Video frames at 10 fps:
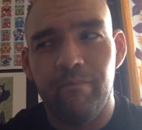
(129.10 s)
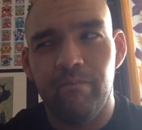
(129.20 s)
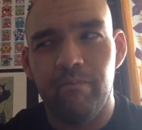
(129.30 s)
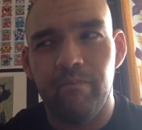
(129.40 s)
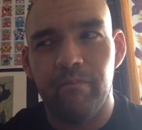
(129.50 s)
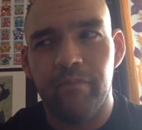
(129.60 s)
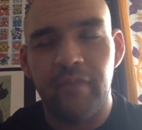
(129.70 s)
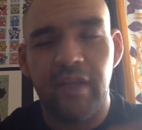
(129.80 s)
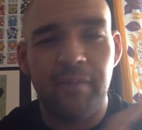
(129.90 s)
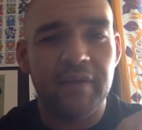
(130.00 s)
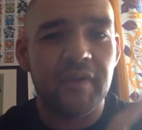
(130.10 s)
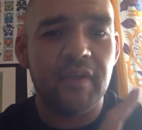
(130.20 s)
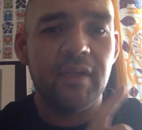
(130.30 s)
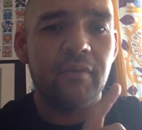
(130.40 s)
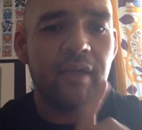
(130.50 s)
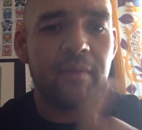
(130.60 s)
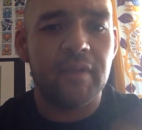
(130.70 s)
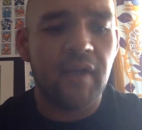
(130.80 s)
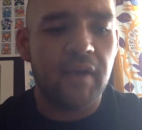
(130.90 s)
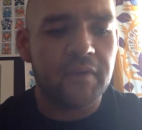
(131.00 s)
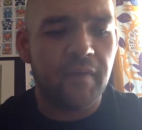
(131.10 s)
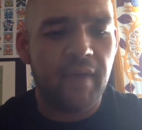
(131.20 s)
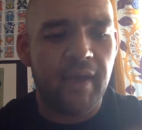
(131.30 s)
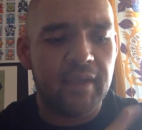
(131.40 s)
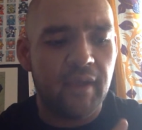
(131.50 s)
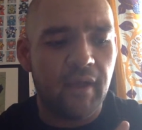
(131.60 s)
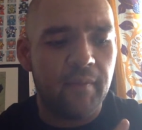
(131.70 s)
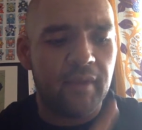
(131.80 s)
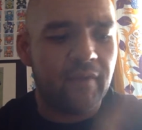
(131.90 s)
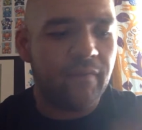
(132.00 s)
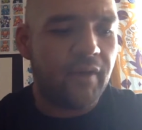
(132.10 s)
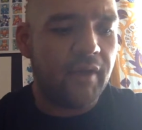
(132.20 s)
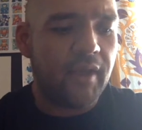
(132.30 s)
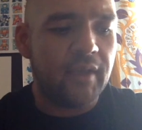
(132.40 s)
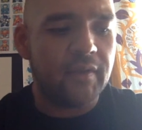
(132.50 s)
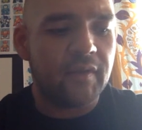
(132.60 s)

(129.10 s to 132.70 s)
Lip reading: I'm actually, you know what? I'm going to touch on that at the very end.